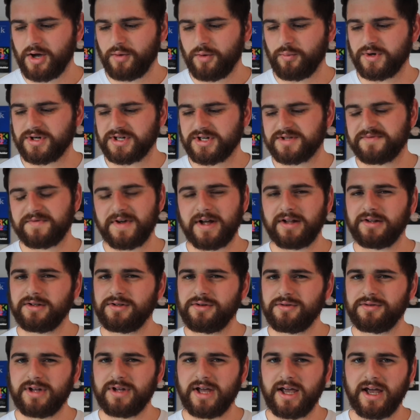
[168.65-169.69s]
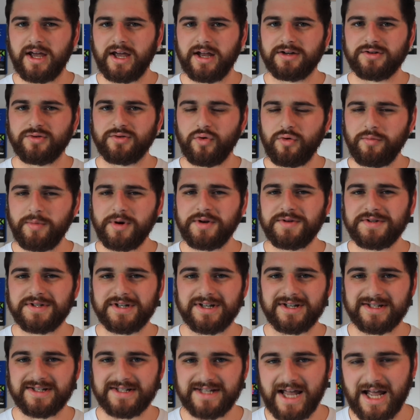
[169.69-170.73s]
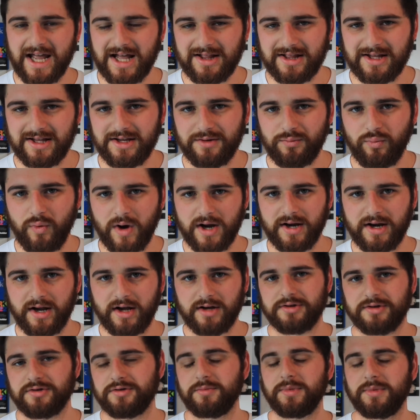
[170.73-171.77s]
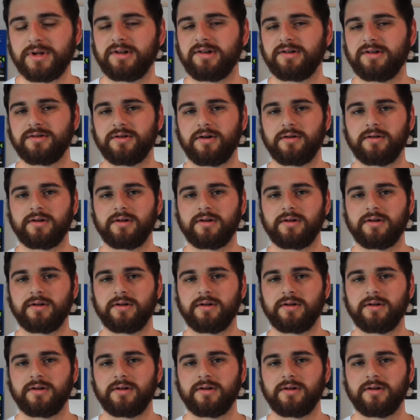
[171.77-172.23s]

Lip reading: which is valued at almost exactly $100 million.